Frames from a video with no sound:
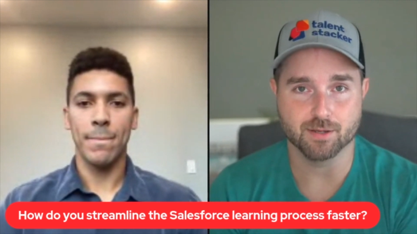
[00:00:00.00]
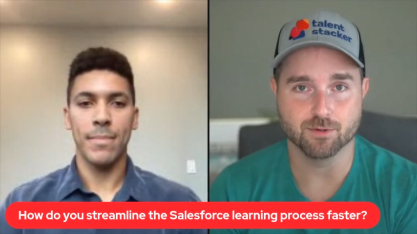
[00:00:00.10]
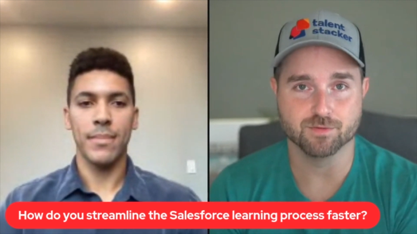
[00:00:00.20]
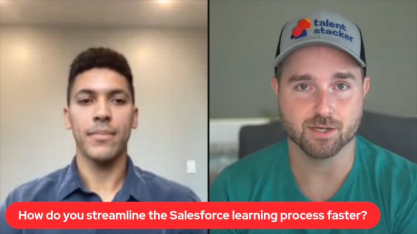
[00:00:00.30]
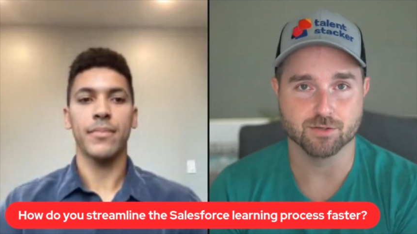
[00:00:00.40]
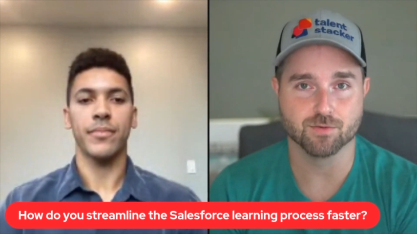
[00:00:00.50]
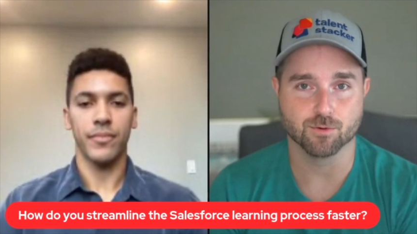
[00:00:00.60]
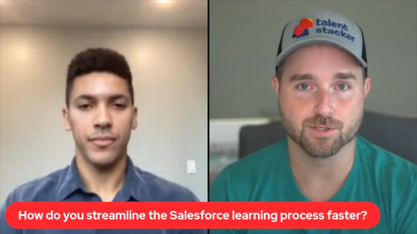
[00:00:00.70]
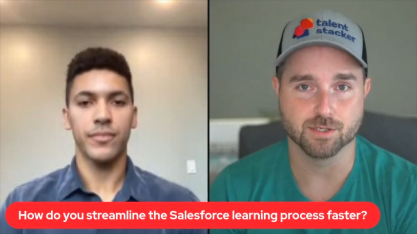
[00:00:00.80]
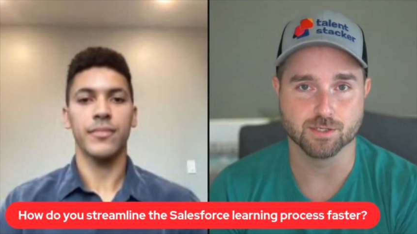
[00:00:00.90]
Speaker 1: of
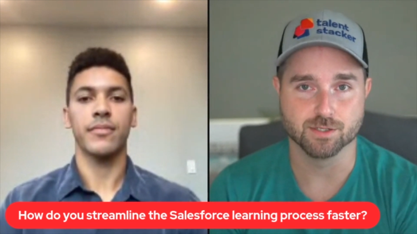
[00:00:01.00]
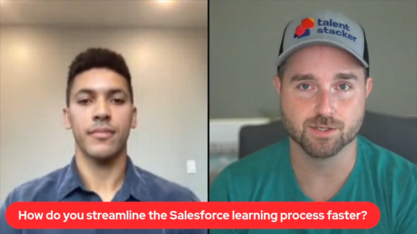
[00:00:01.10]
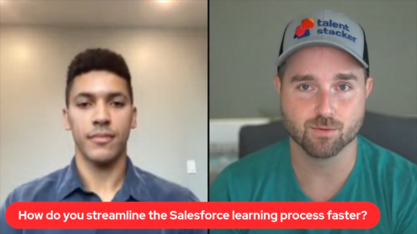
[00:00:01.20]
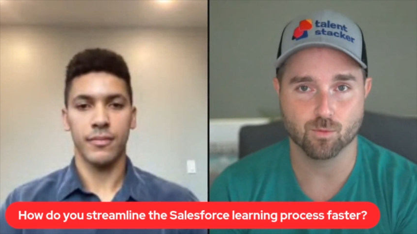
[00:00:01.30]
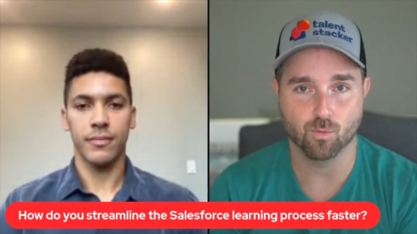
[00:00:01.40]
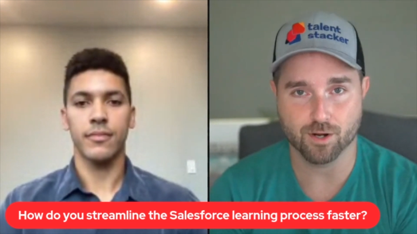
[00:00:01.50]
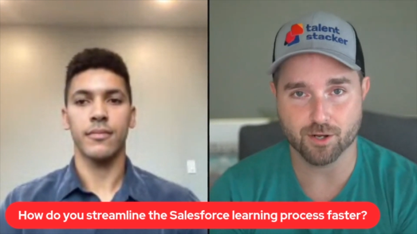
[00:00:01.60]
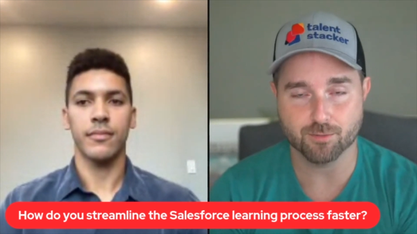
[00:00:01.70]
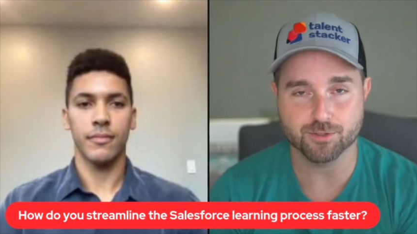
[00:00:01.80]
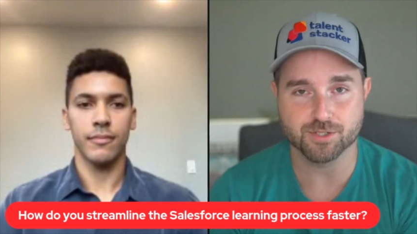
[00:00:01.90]
Salesforce's
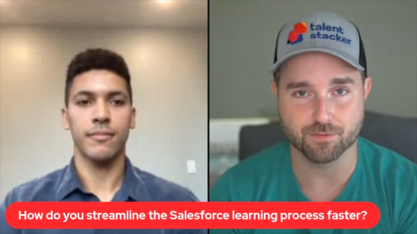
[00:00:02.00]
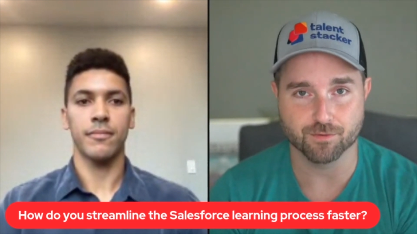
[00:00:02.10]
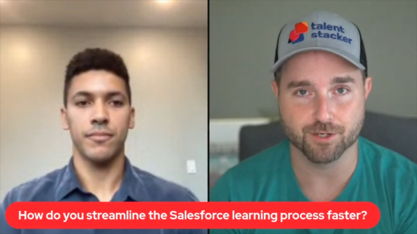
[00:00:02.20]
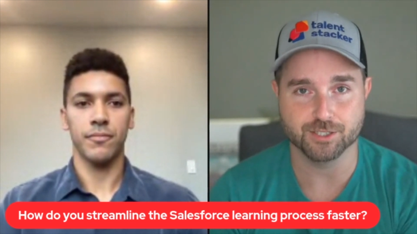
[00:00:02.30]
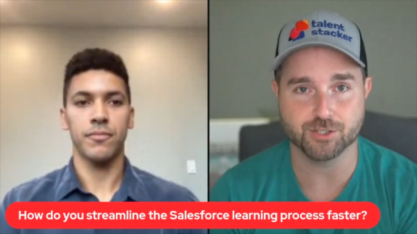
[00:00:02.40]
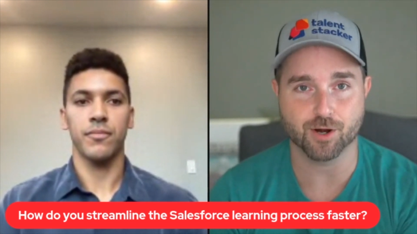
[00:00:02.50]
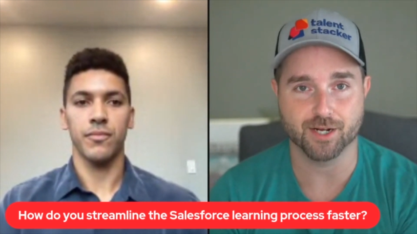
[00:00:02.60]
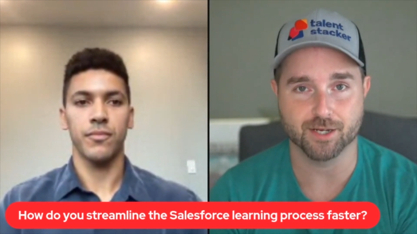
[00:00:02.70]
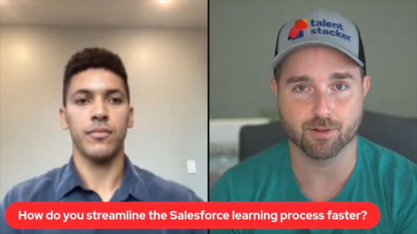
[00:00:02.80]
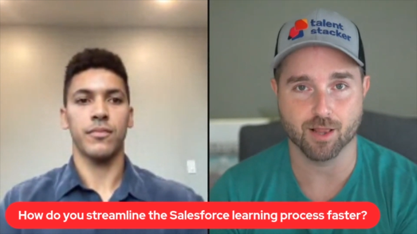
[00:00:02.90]
100% free training
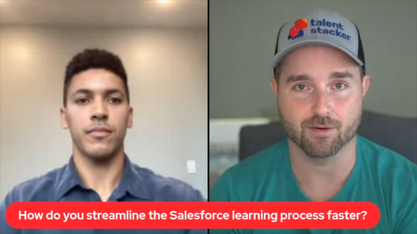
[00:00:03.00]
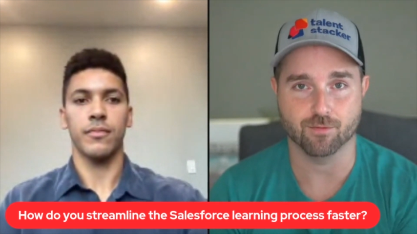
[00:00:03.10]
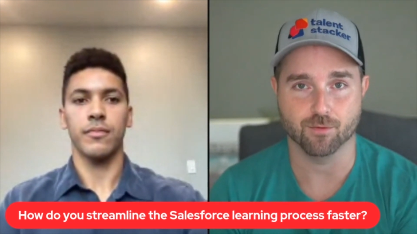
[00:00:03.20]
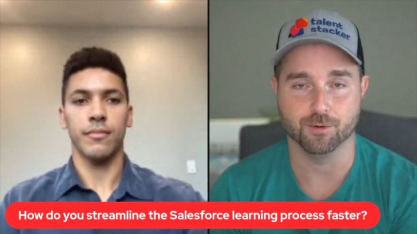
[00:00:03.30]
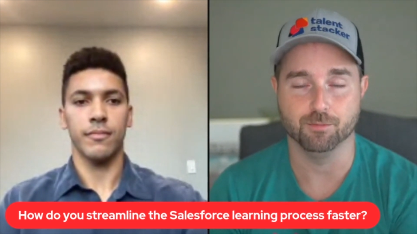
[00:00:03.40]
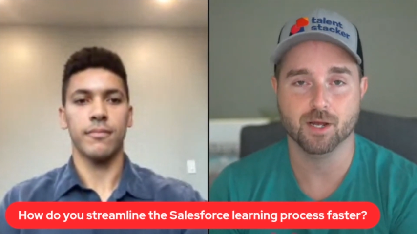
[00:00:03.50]
platform.